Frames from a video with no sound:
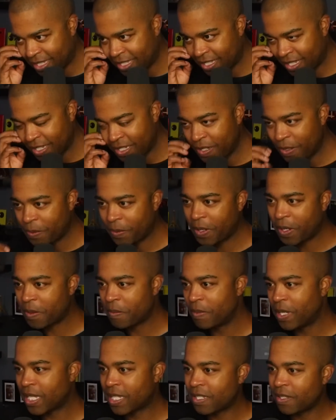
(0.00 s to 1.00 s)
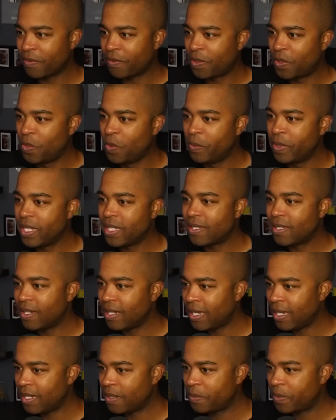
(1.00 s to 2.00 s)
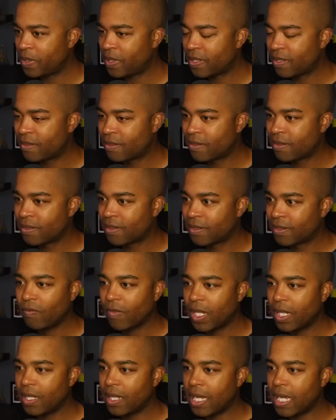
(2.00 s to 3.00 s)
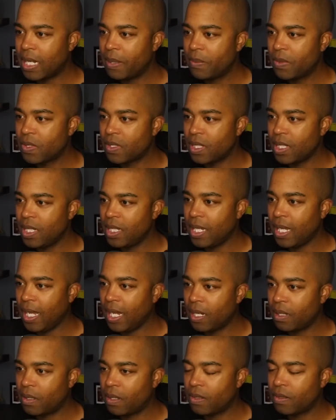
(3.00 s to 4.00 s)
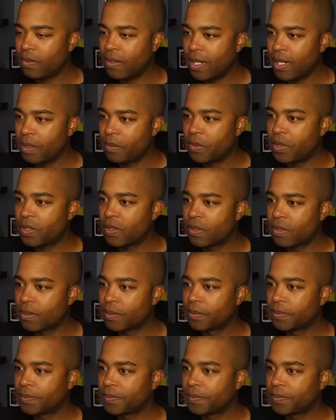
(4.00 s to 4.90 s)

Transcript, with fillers: It's such a weird mix of humans and animals. And the animals eat an other animals.